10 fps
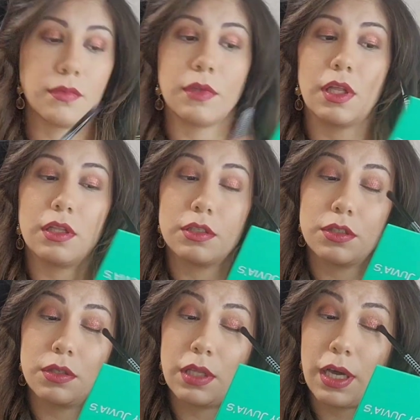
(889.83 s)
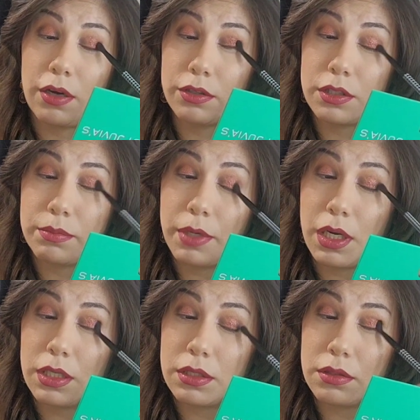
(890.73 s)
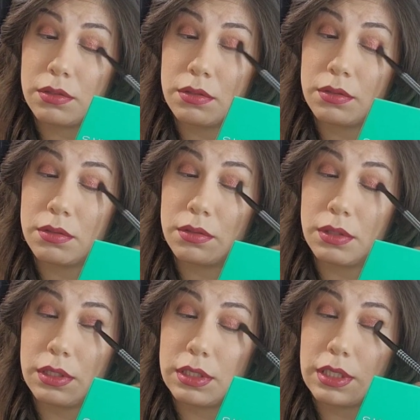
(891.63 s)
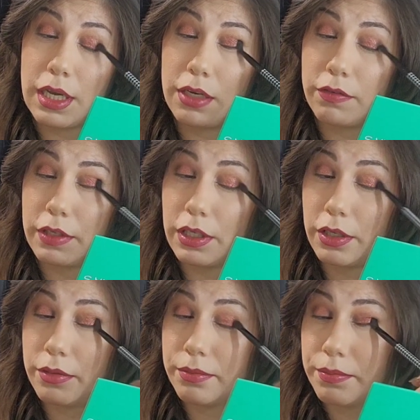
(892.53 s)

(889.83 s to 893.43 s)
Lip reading: Now let's do the outer spot, this side over here.